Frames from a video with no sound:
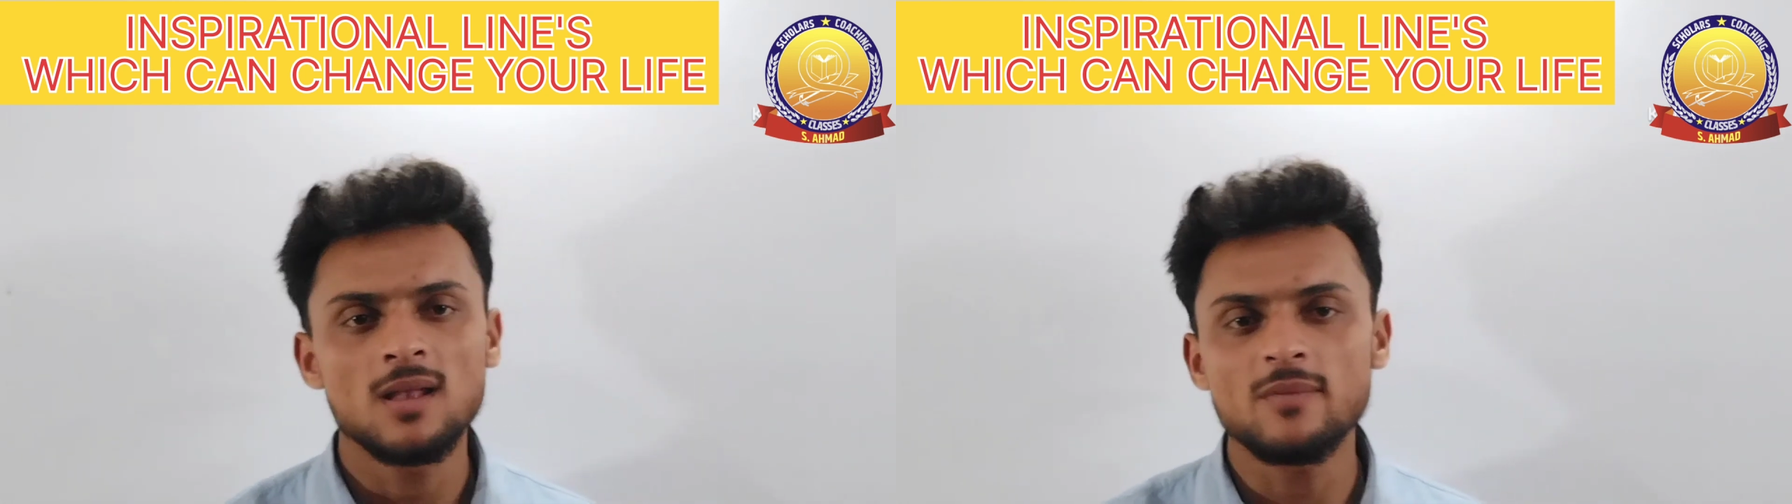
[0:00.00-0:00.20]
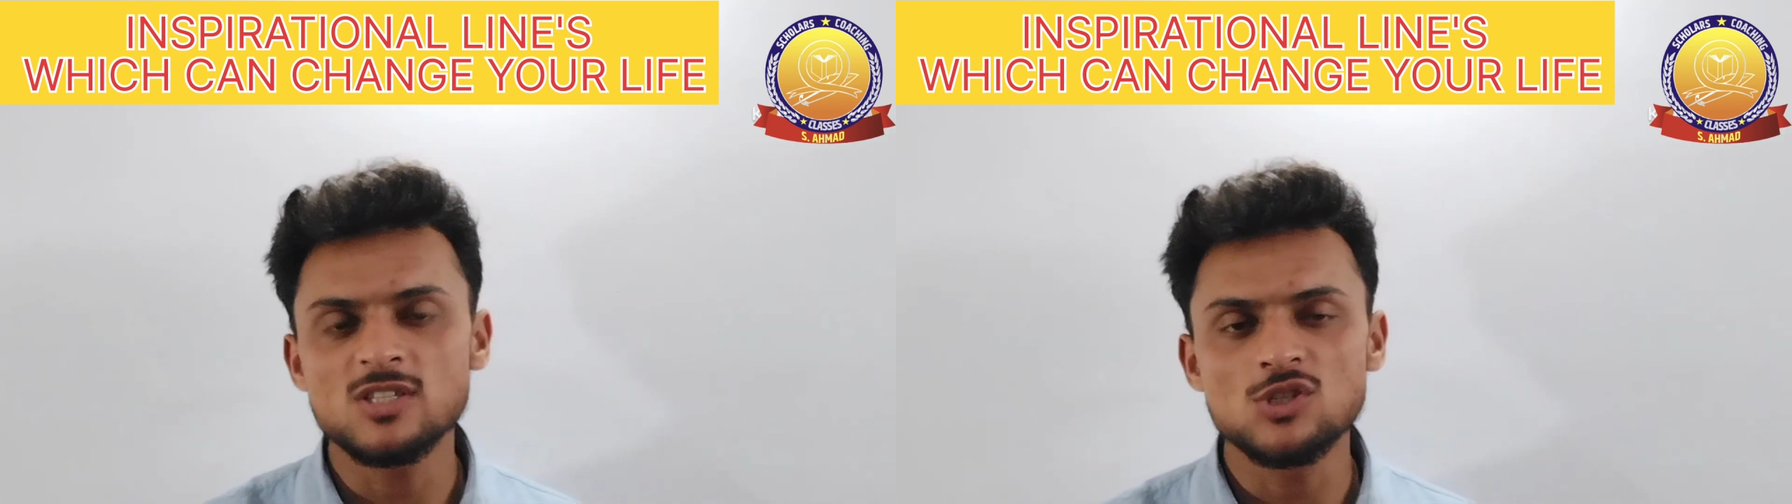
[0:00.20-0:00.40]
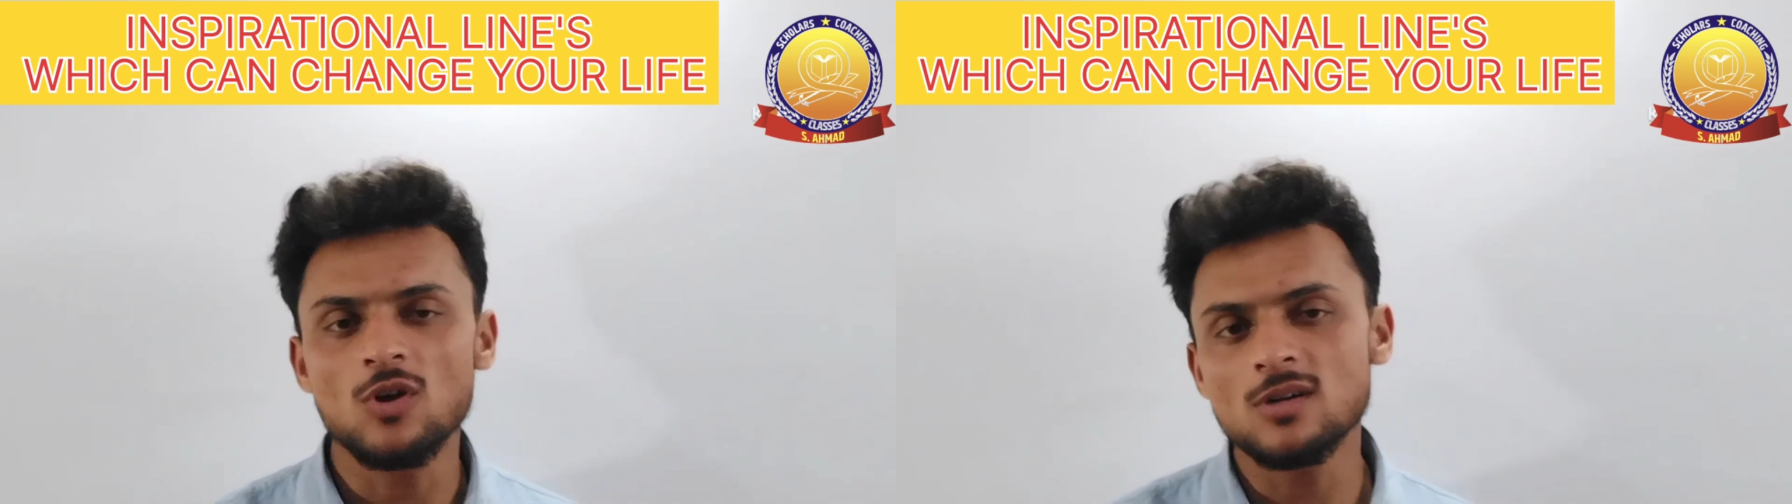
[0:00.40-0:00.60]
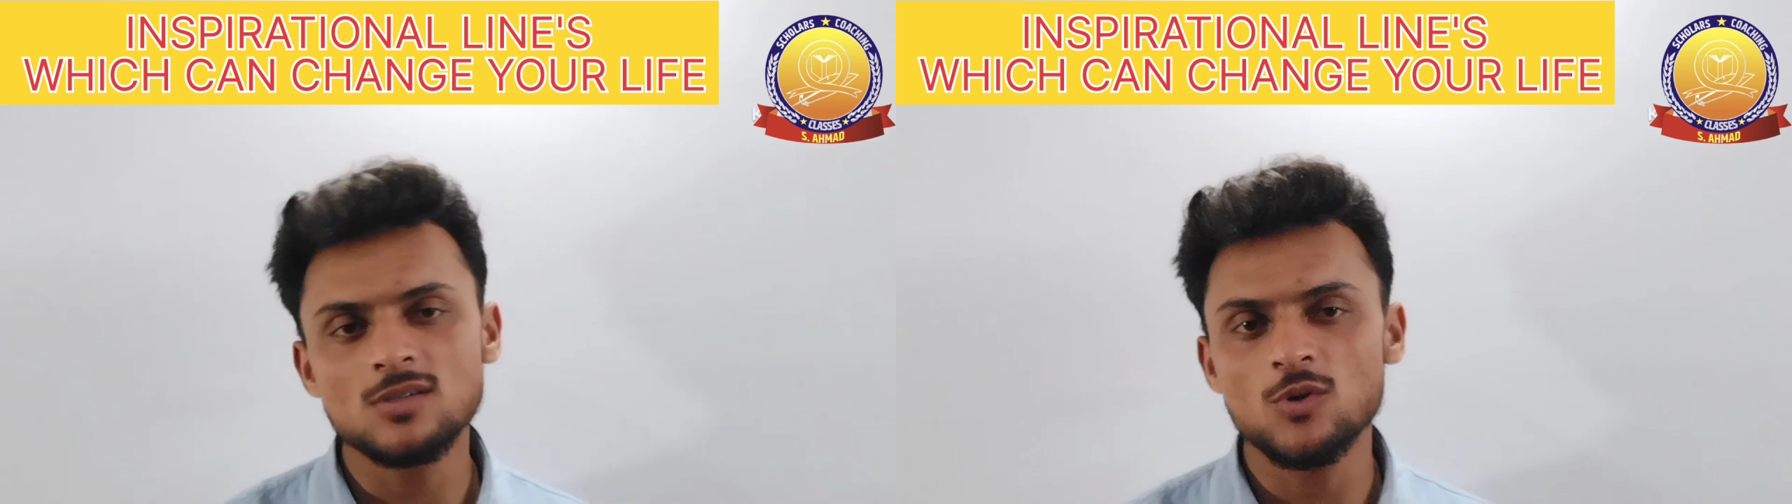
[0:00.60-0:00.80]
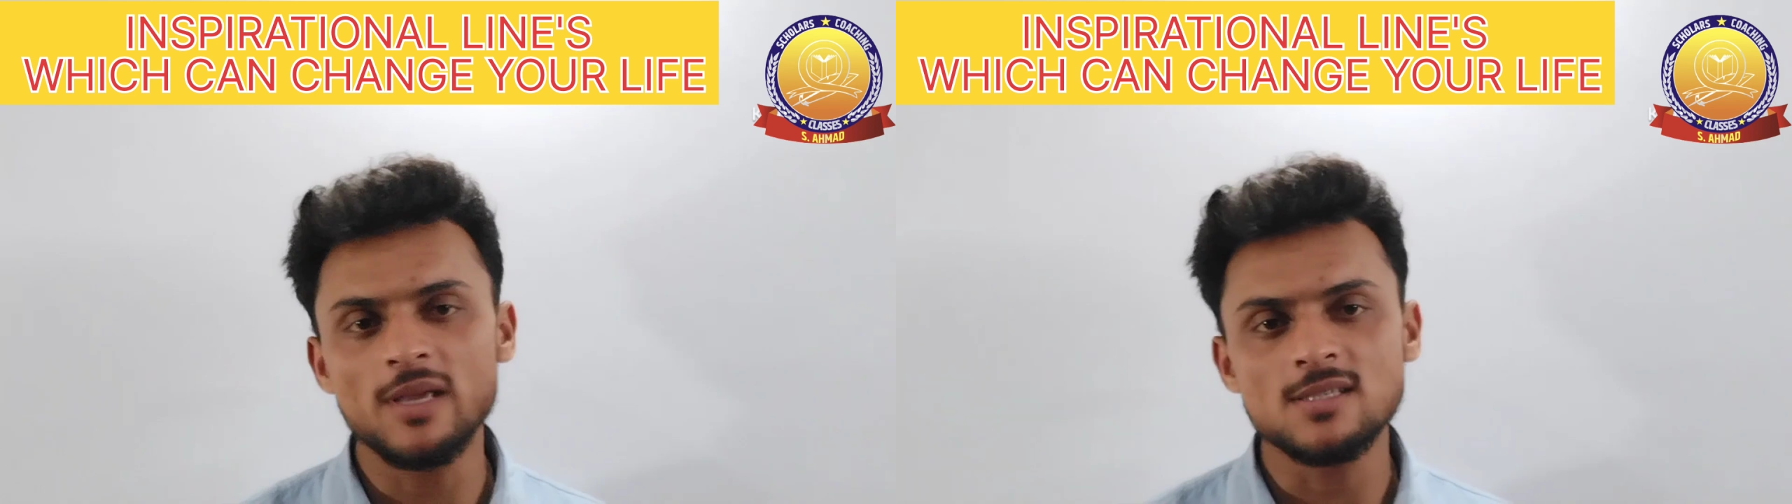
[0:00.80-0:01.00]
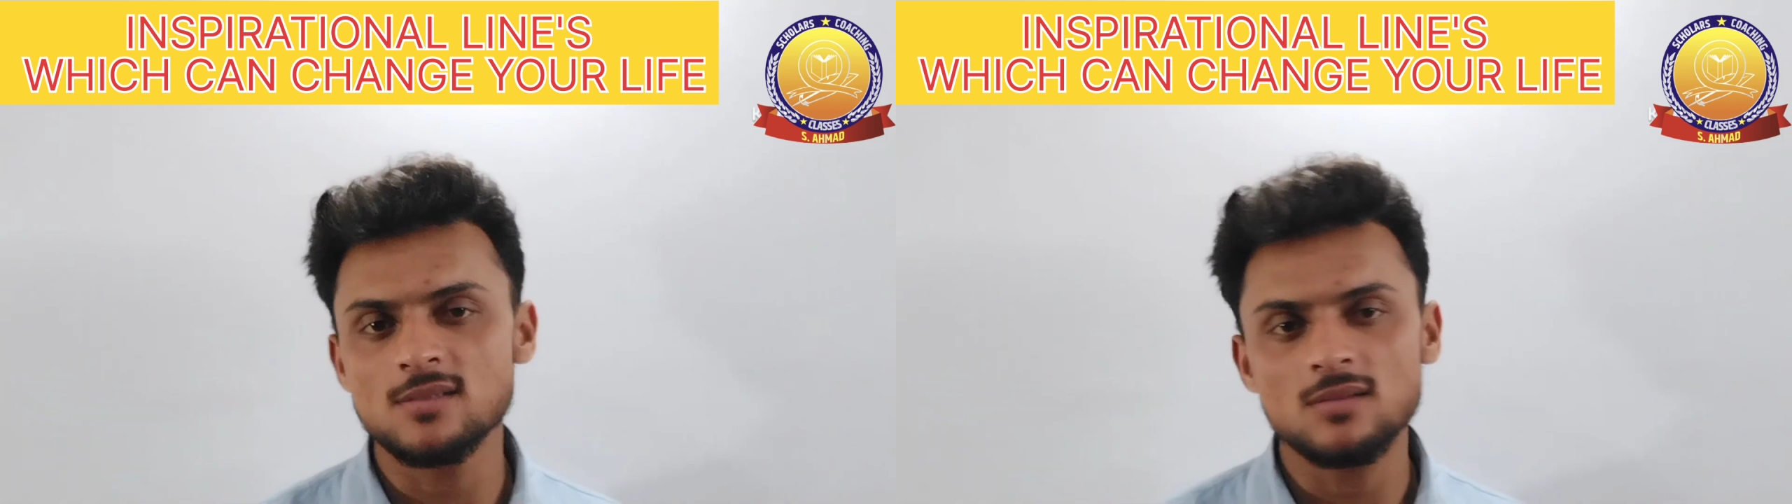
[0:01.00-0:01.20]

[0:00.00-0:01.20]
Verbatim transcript: Love is not doing